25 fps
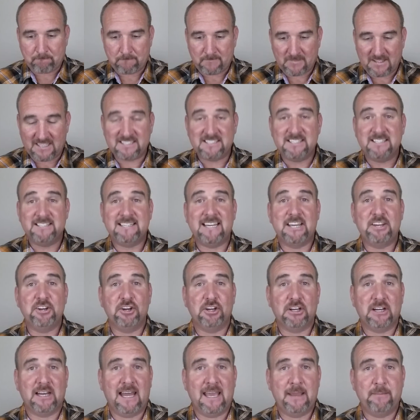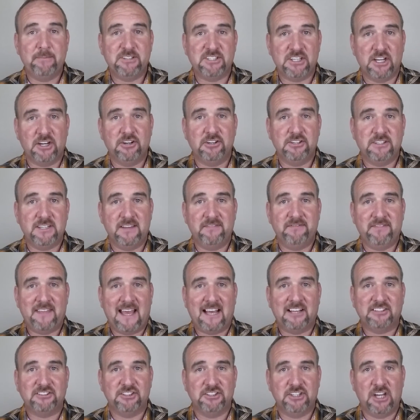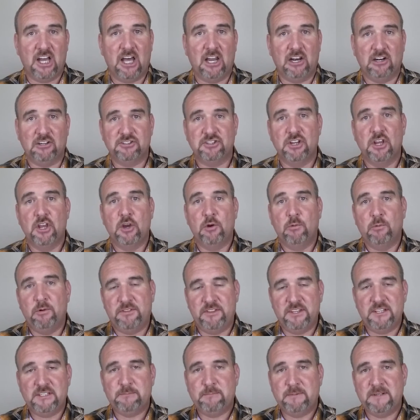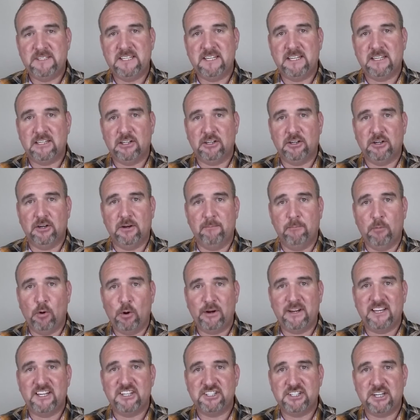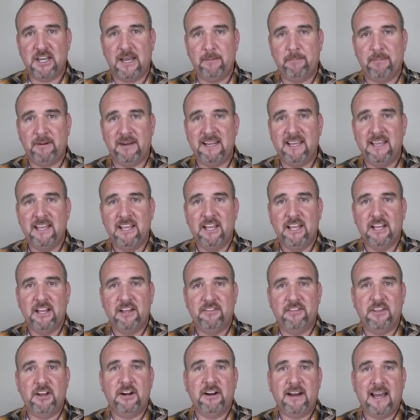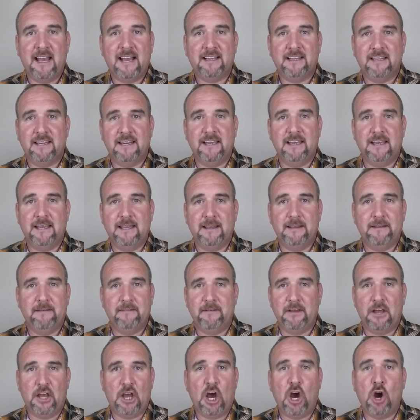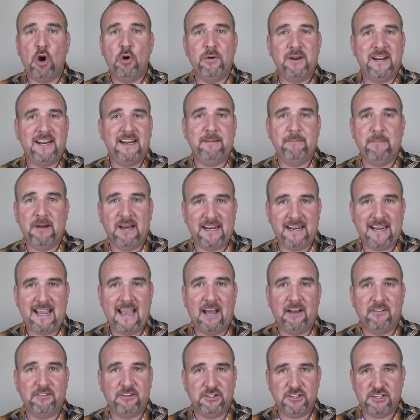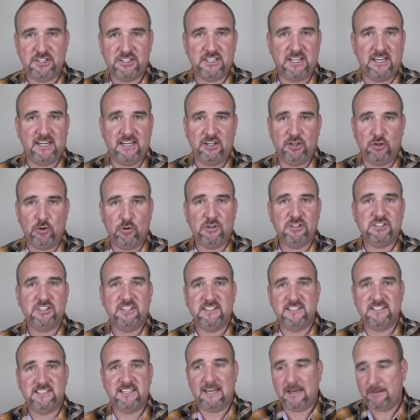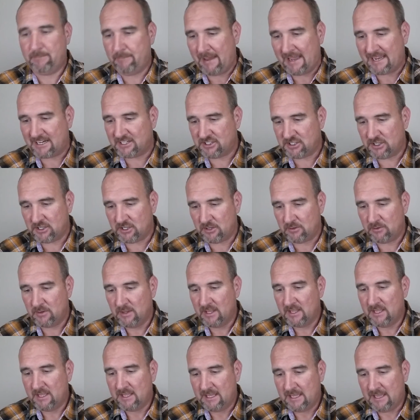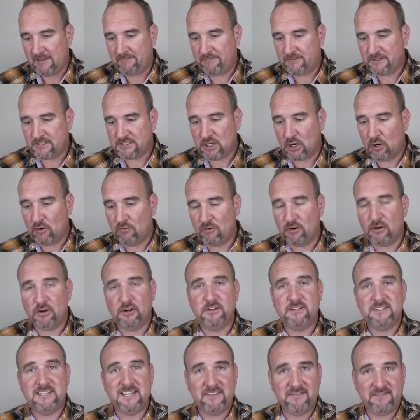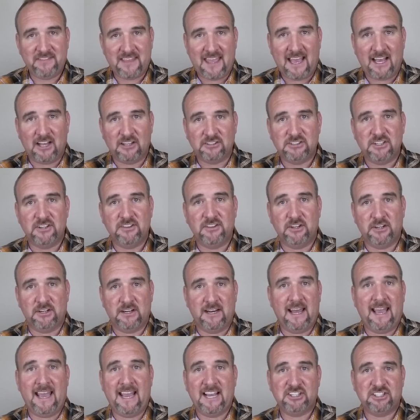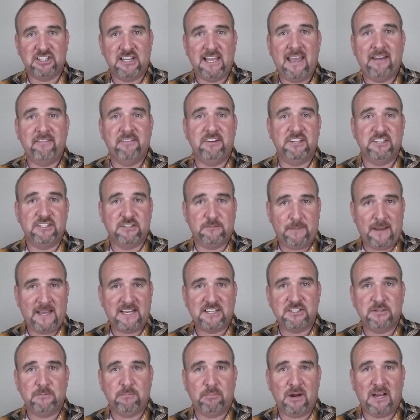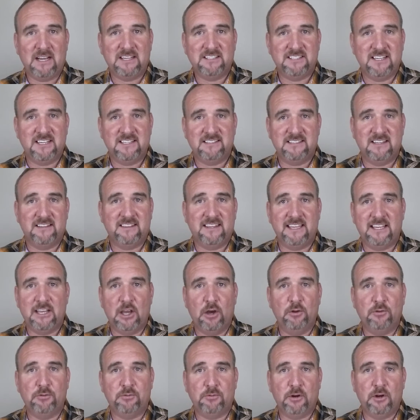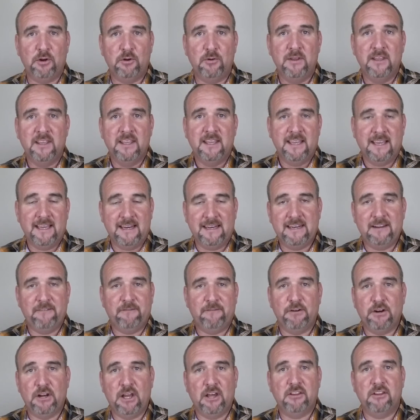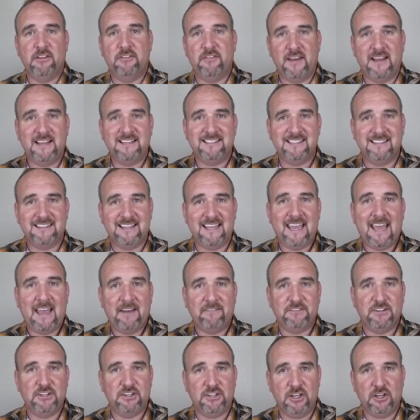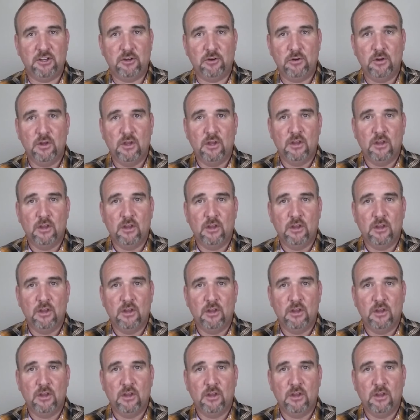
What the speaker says: let's just say your claim is under $10,000. With this particular mortgage company, they're not going to hold any money out. They're just going to endorse it and send it back to you. If it's over $10,000, they're going to actually have an inspection process that they go through and different other things that they have to do